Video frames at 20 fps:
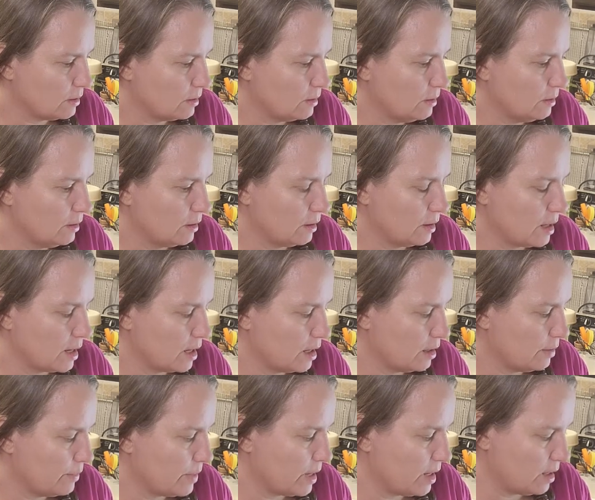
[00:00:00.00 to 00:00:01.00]
little
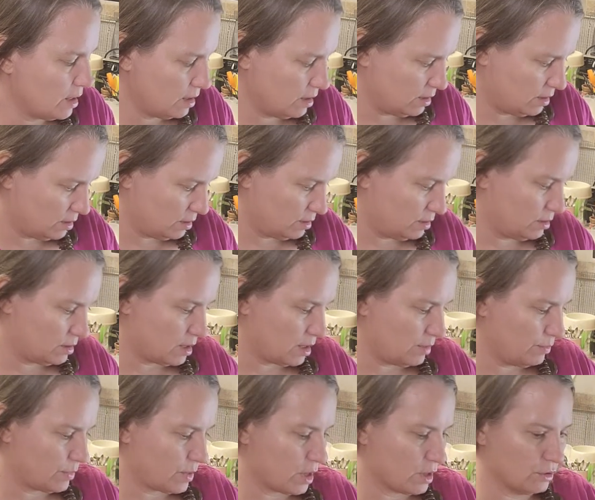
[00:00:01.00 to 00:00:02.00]
anime
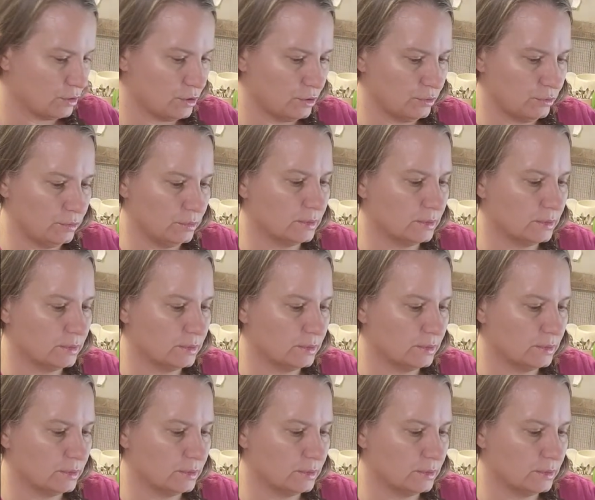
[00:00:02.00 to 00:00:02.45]
type cartoon